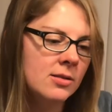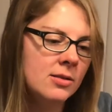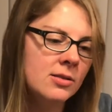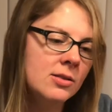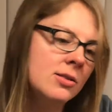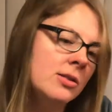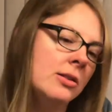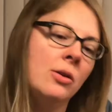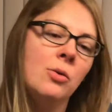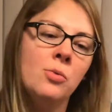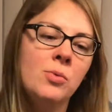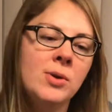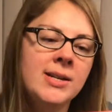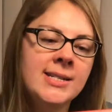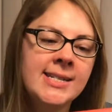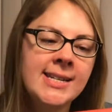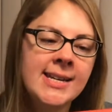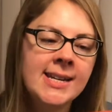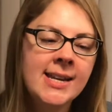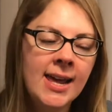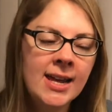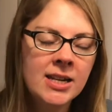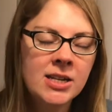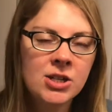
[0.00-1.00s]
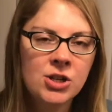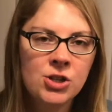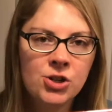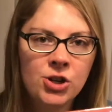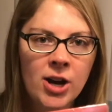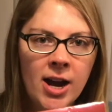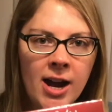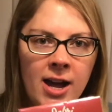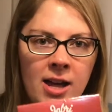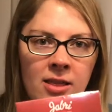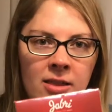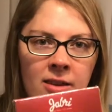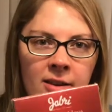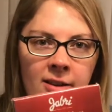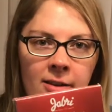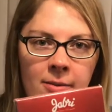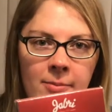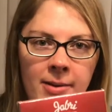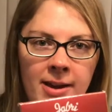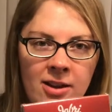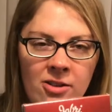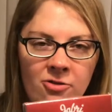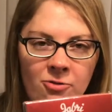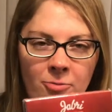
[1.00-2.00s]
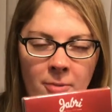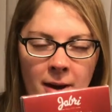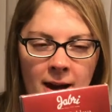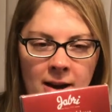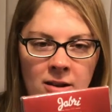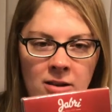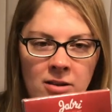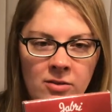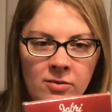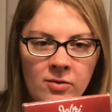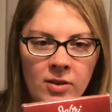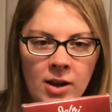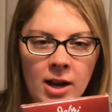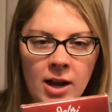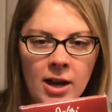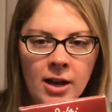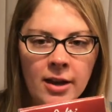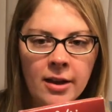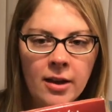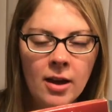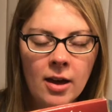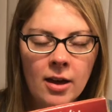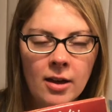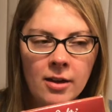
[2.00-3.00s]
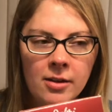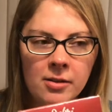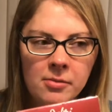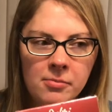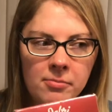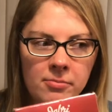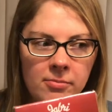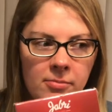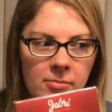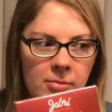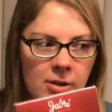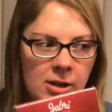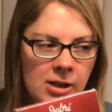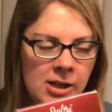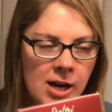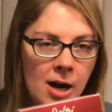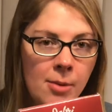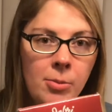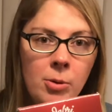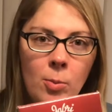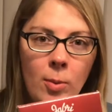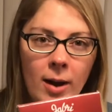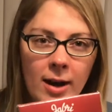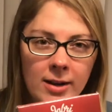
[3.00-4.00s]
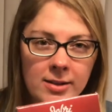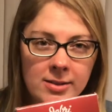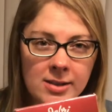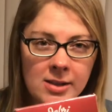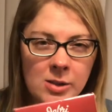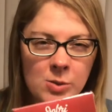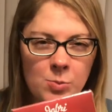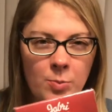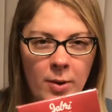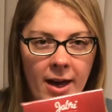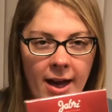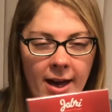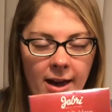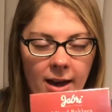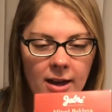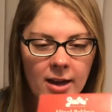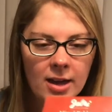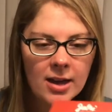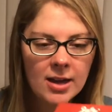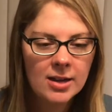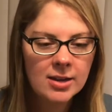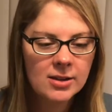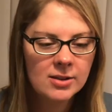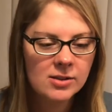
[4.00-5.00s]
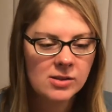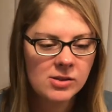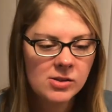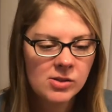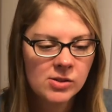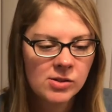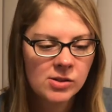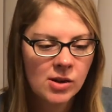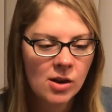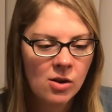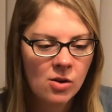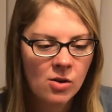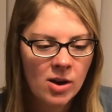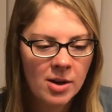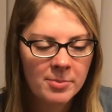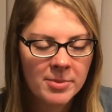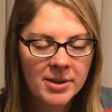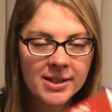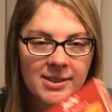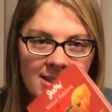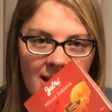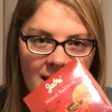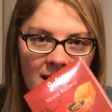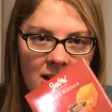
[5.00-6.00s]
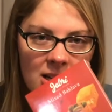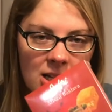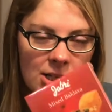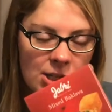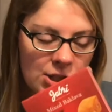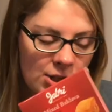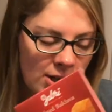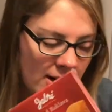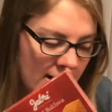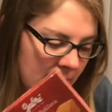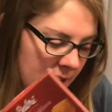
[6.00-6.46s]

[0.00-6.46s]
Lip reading: So we did get to try a little bit of baklava a couple boxes back, so I'm excited to try